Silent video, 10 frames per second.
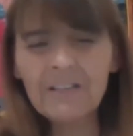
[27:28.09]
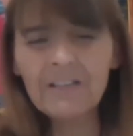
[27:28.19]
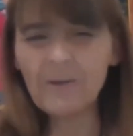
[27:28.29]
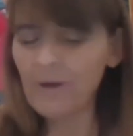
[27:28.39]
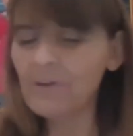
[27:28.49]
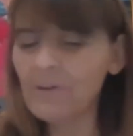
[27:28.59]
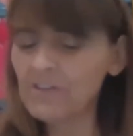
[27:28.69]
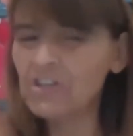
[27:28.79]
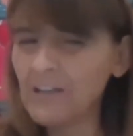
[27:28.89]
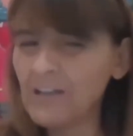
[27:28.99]
So I'm going to
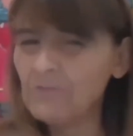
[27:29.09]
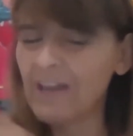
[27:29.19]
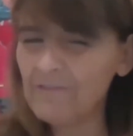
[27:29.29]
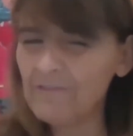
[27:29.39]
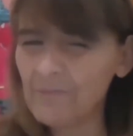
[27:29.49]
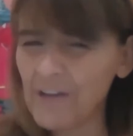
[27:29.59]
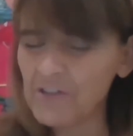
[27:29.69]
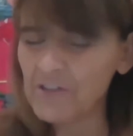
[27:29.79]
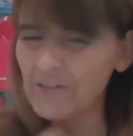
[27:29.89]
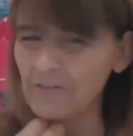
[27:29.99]
channel that
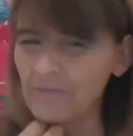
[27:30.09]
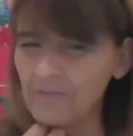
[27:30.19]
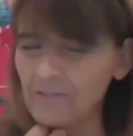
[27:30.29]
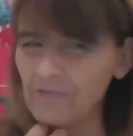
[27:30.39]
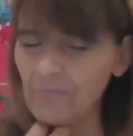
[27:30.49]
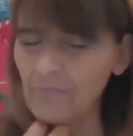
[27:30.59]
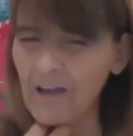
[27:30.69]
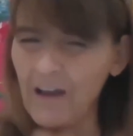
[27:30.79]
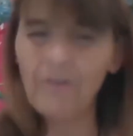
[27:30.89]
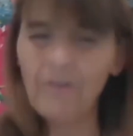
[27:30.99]
information through
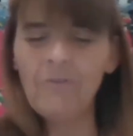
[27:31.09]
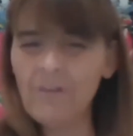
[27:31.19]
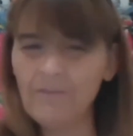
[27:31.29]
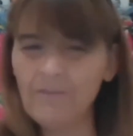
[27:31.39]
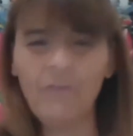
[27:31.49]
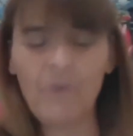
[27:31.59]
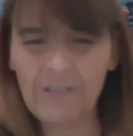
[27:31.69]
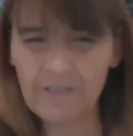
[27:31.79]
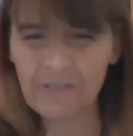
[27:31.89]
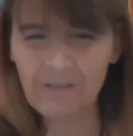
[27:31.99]
my own
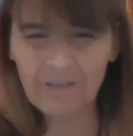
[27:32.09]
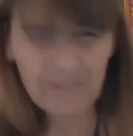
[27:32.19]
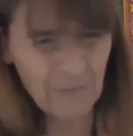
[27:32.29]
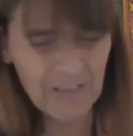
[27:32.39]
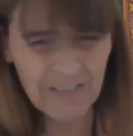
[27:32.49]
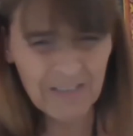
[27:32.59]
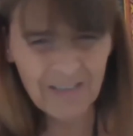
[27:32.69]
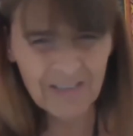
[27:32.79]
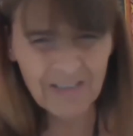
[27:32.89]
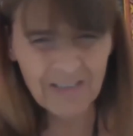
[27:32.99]
voice. Does that make
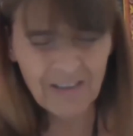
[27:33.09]
sense?